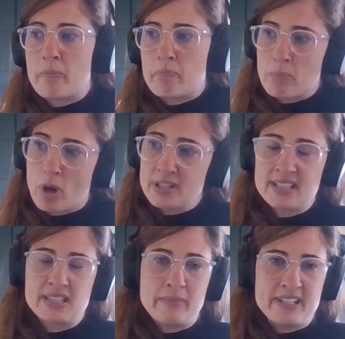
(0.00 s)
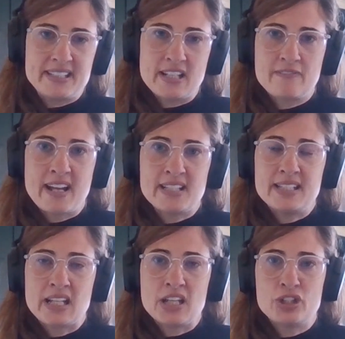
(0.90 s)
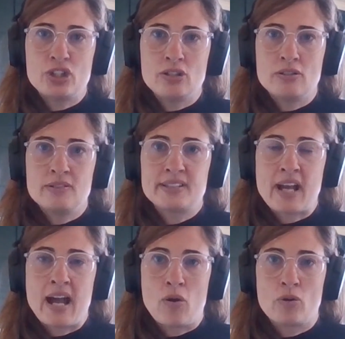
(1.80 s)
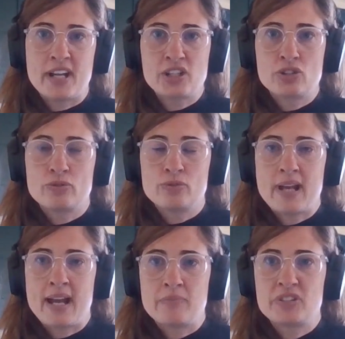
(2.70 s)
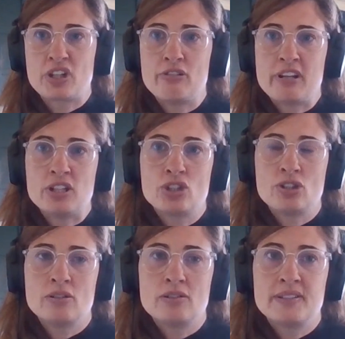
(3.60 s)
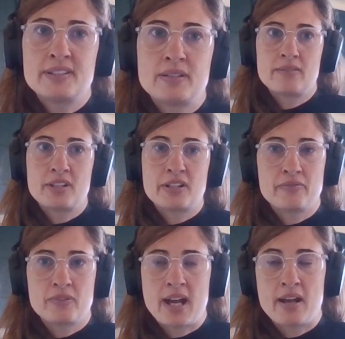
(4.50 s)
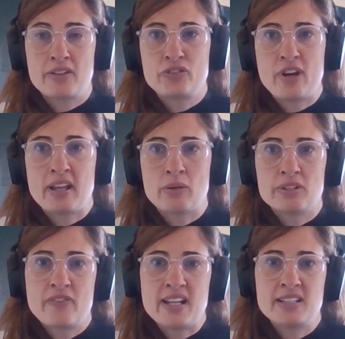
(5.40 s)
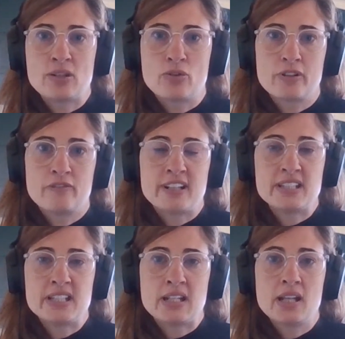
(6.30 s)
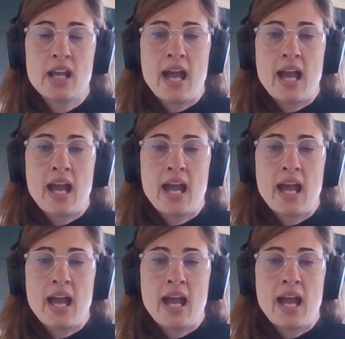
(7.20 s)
Mostly domestic facing issues or national security issues that Australia was facing or confronting.